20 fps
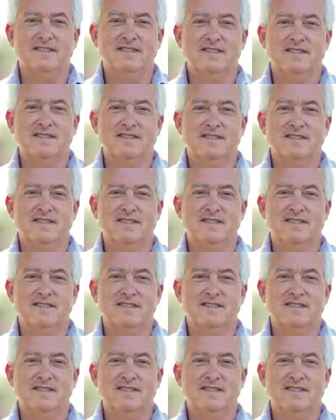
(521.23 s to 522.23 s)

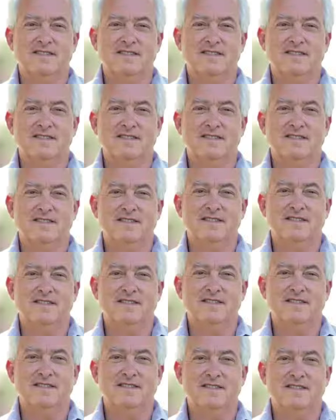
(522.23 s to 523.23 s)

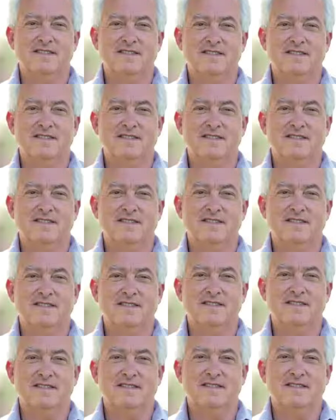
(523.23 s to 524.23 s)

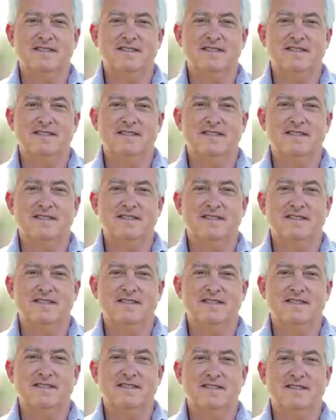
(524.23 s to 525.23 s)

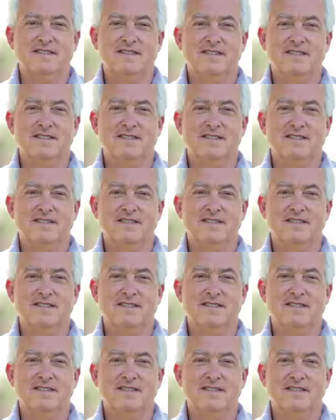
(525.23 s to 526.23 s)

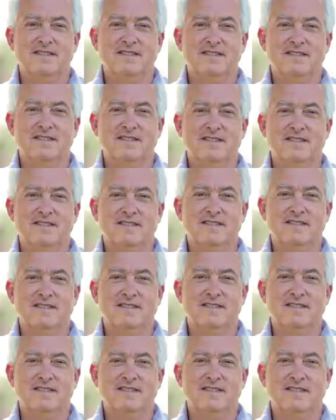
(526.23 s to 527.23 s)

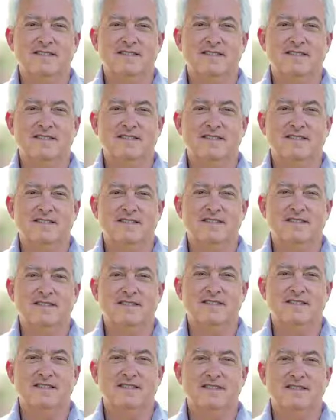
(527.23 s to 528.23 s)

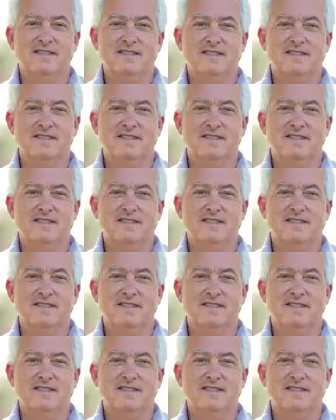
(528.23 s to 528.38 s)
The person shown says nothing.